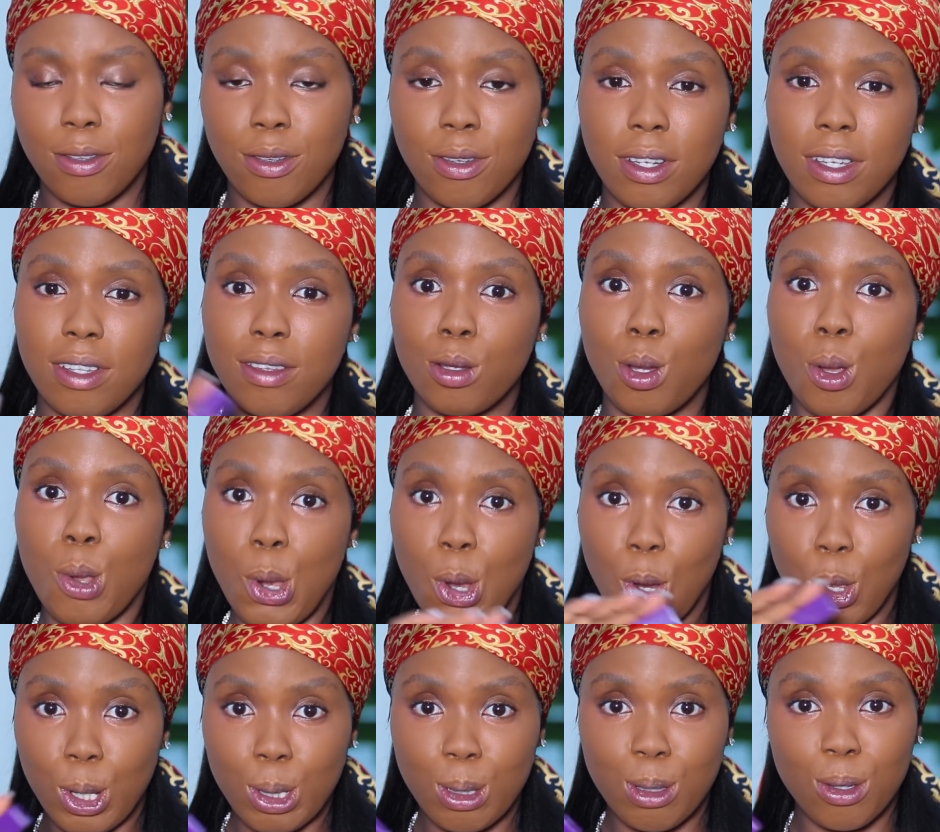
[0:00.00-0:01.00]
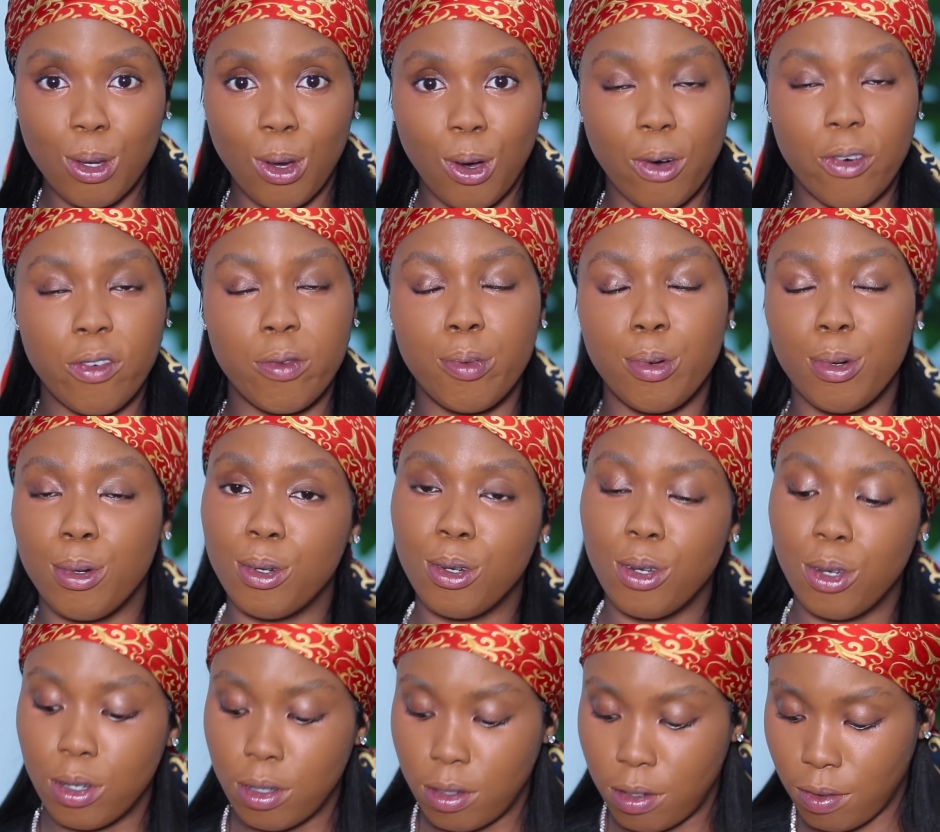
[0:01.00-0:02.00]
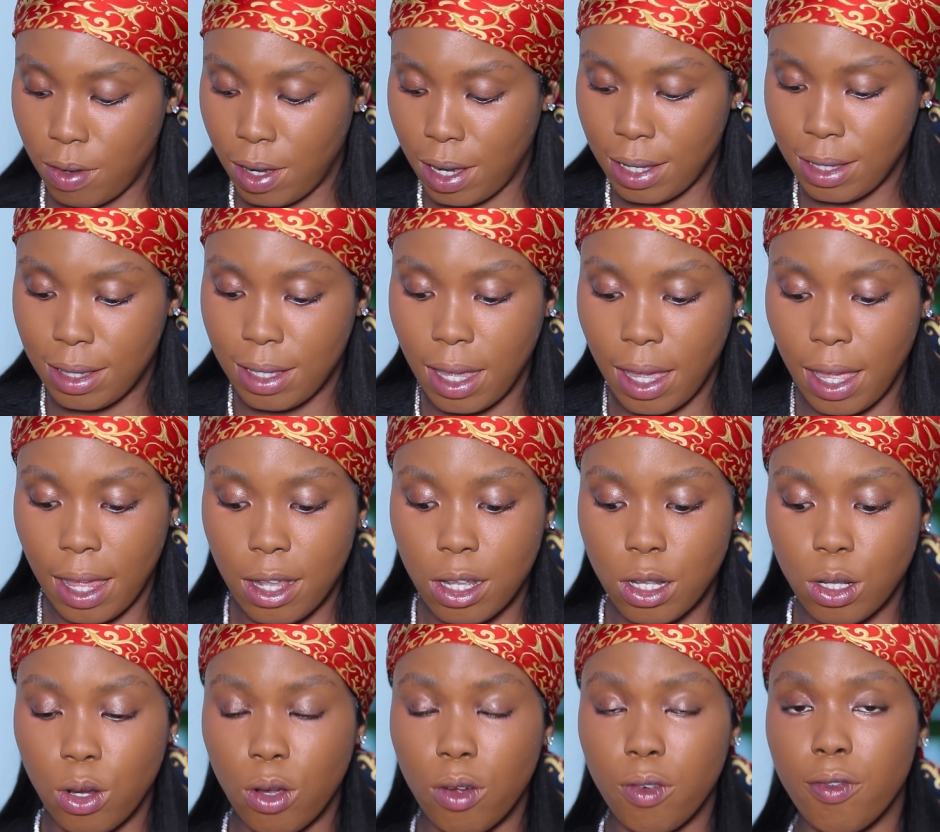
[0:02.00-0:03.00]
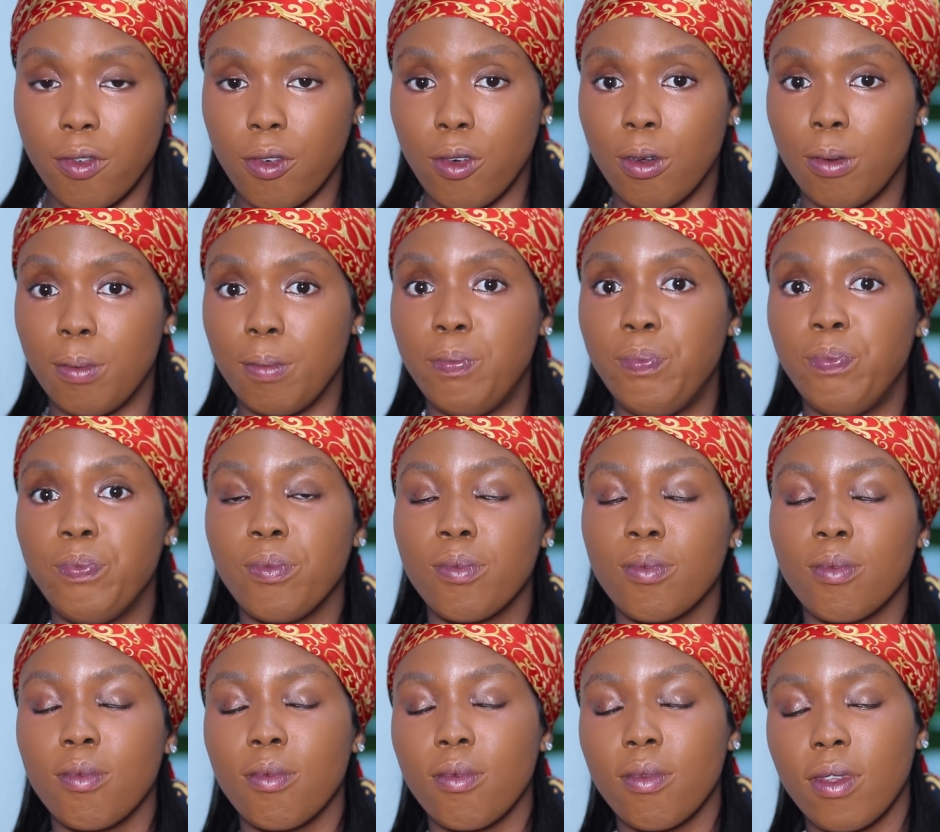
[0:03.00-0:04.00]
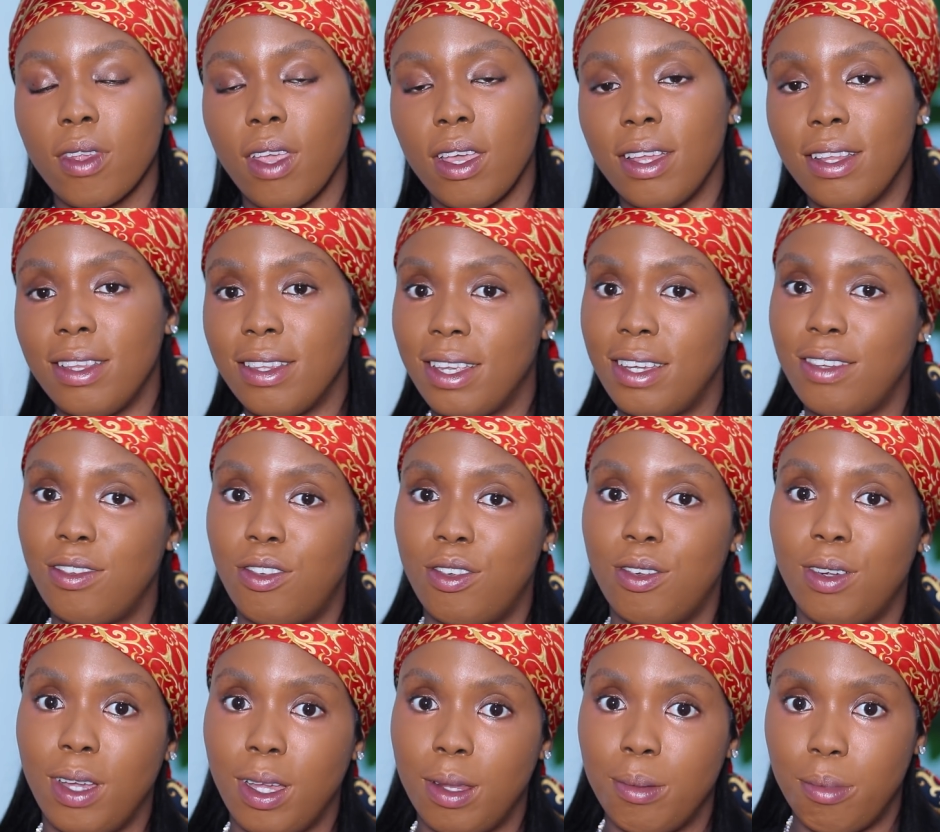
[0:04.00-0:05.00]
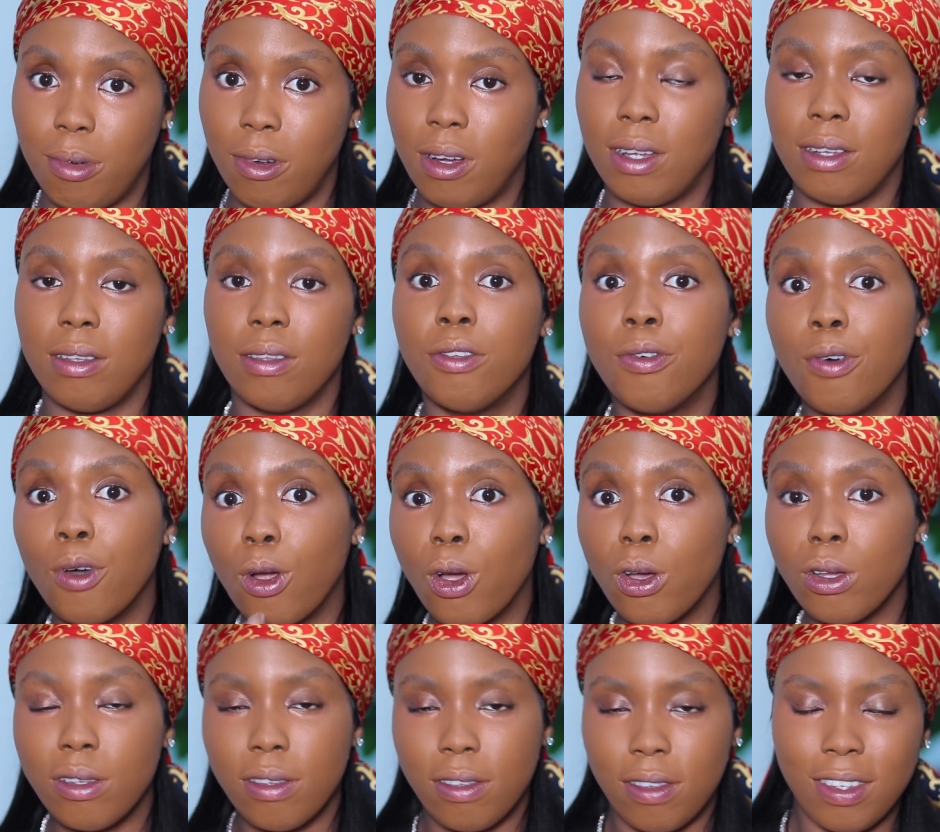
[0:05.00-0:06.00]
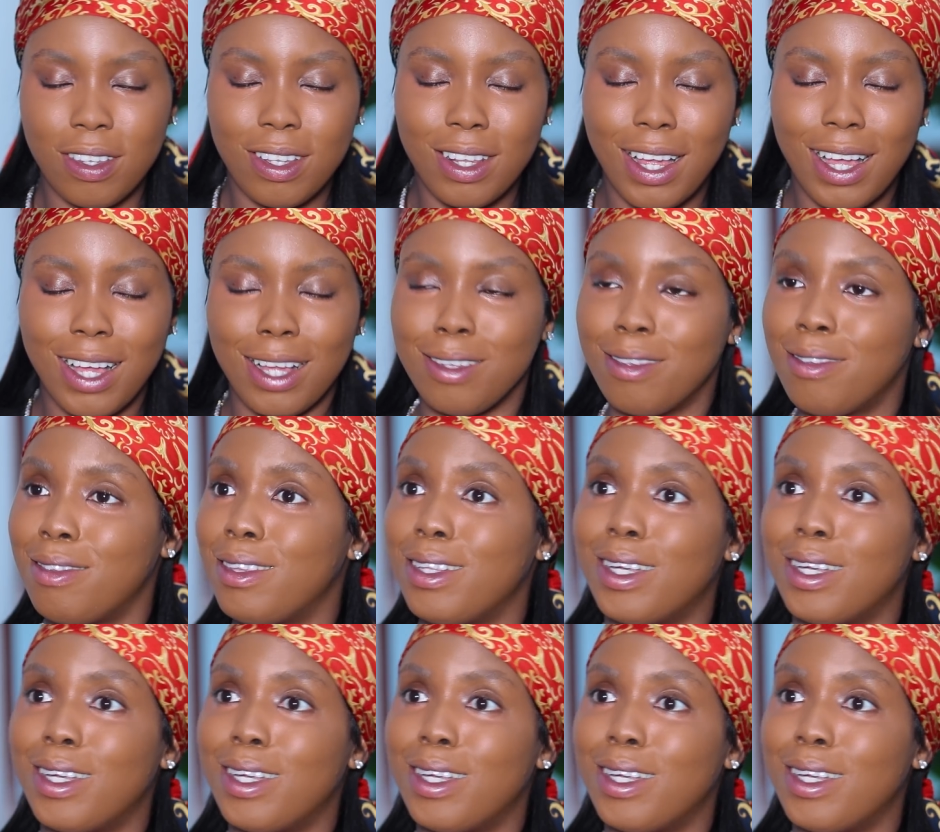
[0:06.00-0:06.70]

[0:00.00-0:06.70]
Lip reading: So there's a lot of products, right, that I love from Nigerian brands for concealers.